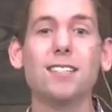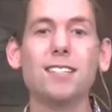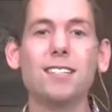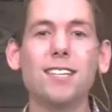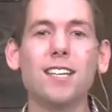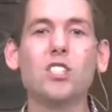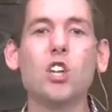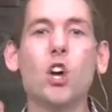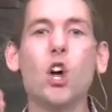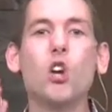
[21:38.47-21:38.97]
He
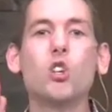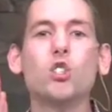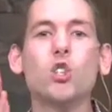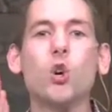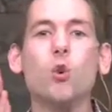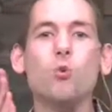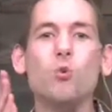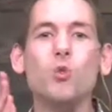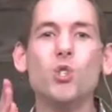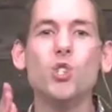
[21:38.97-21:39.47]
says,
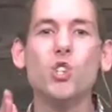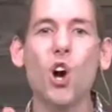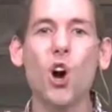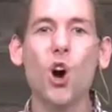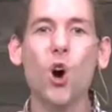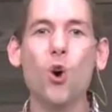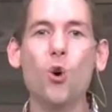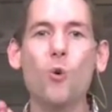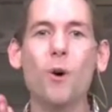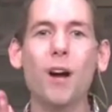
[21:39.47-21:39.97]
so
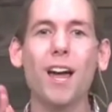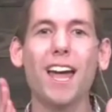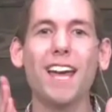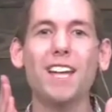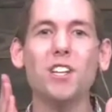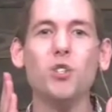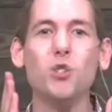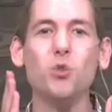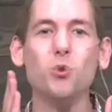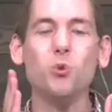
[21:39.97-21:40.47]
go
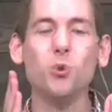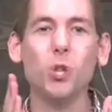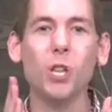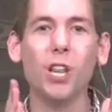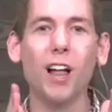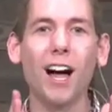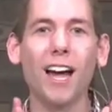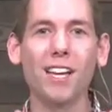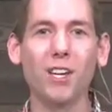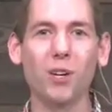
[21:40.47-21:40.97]
and do
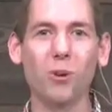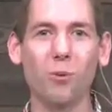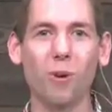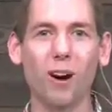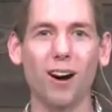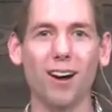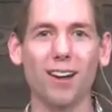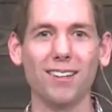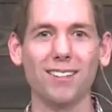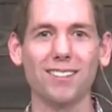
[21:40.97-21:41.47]

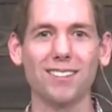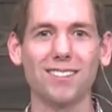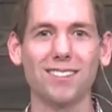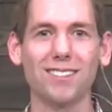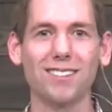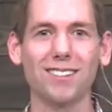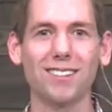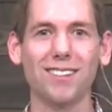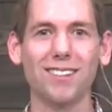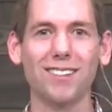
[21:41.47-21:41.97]

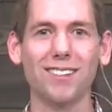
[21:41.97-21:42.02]
likewise.